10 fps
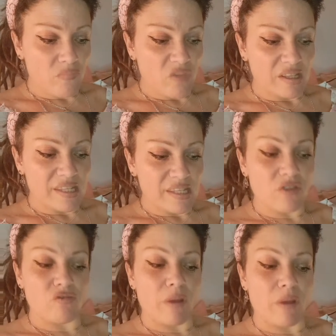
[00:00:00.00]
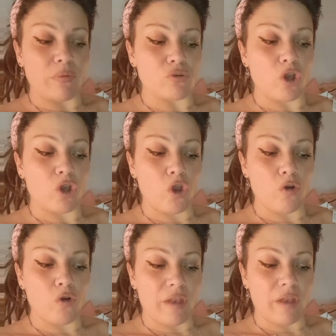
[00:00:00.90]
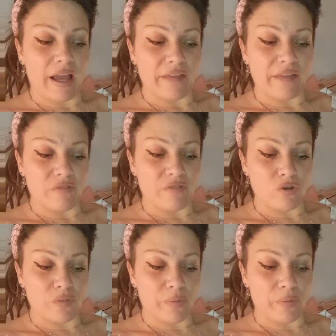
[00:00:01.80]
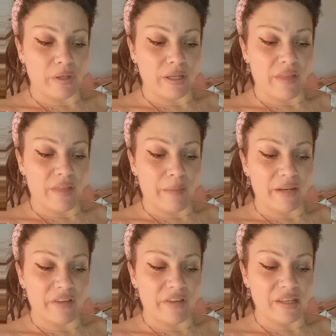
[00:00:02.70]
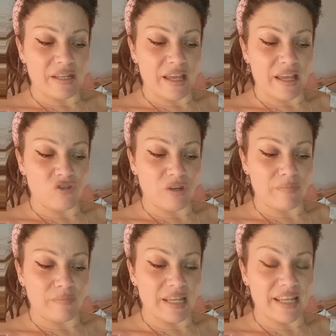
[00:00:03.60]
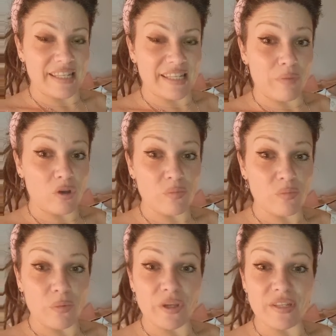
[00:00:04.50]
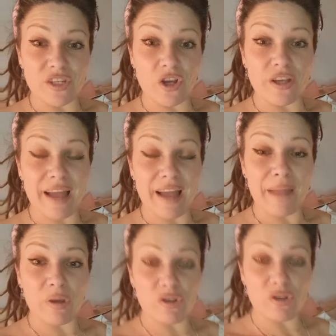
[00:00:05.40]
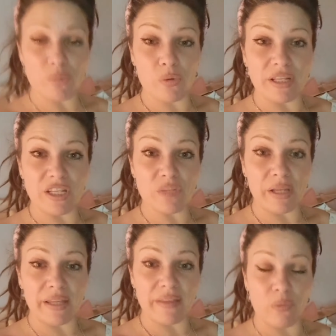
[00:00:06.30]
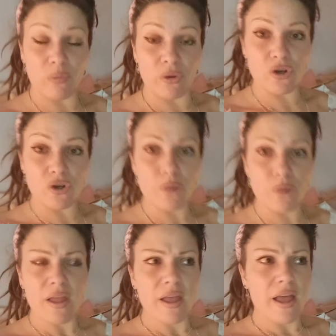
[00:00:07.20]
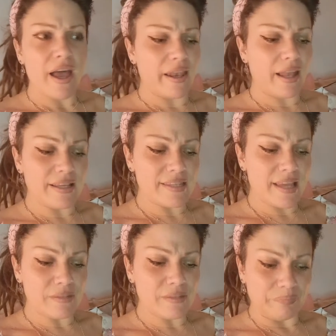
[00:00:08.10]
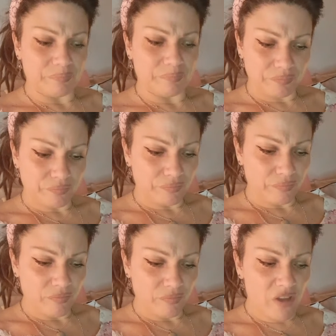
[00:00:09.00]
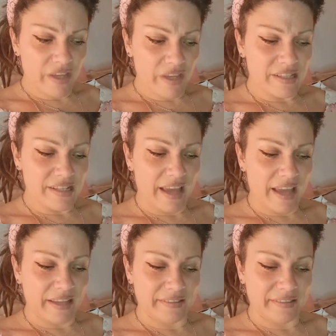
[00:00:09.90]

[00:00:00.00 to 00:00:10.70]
Sacred rebels love life and refuse to believe that manifesting their dreams is impossible, because it's not. It's impossible when you split that word up. And like I said, at the end of the day,